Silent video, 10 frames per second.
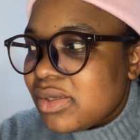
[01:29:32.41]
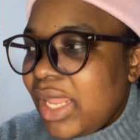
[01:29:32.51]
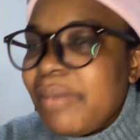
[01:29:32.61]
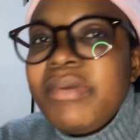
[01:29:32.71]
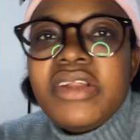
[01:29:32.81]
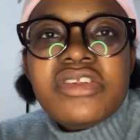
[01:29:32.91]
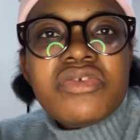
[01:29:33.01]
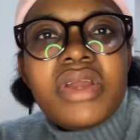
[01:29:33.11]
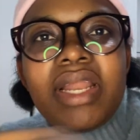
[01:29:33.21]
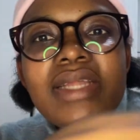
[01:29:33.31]
like places
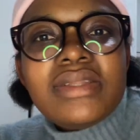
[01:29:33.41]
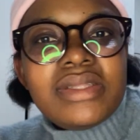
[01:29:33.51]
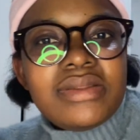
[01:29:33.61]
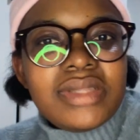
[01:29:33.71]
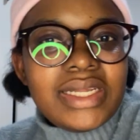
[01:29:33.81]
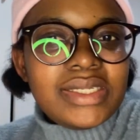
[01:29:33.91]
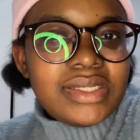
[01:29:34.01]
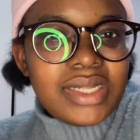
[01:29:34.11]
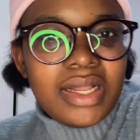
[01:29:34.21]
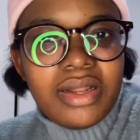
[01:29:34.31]
where like they
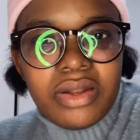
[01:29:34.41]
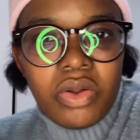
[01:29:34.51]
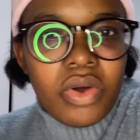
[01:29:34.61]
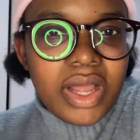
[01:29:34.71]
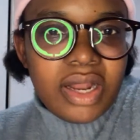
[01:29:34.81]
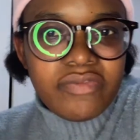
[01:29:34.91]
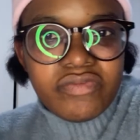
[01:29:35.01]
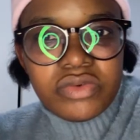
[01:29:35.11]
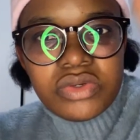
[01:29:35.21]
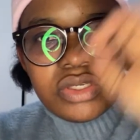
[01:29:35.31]
sell local
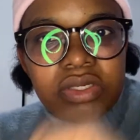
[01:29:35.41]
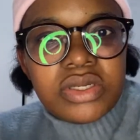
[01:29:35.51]
food.